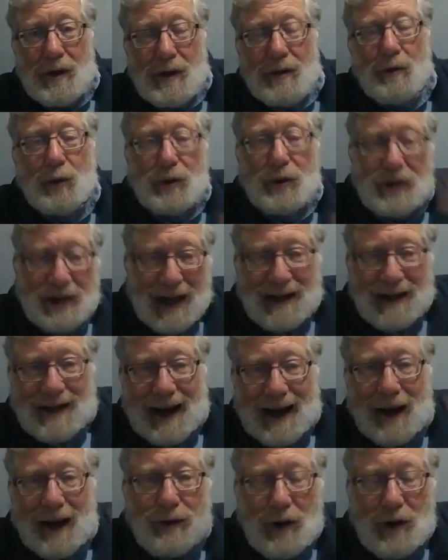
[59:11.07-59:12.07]
we'll send it
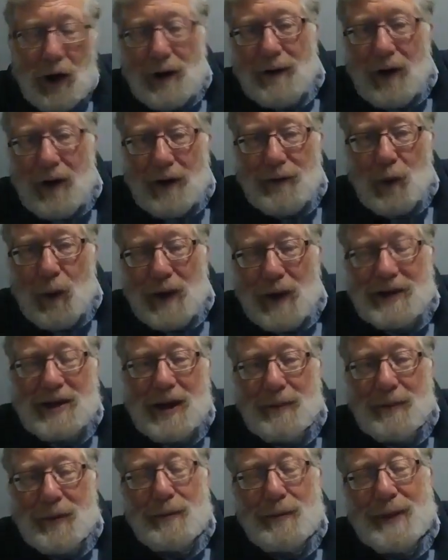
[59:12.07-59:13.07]
out on the
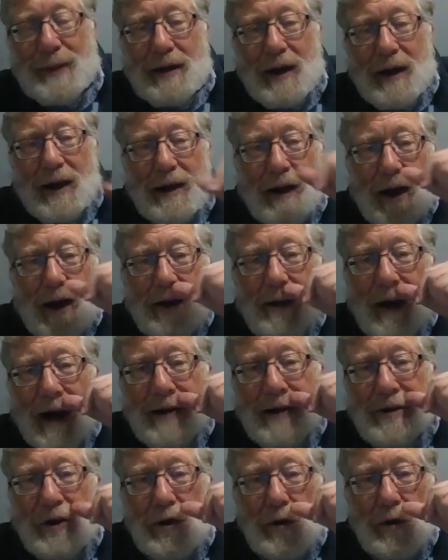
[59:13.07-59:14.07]
WhatsApp. There'll be a
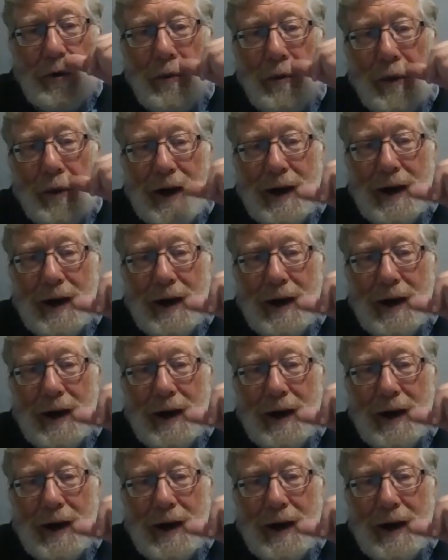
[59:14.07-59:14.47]
new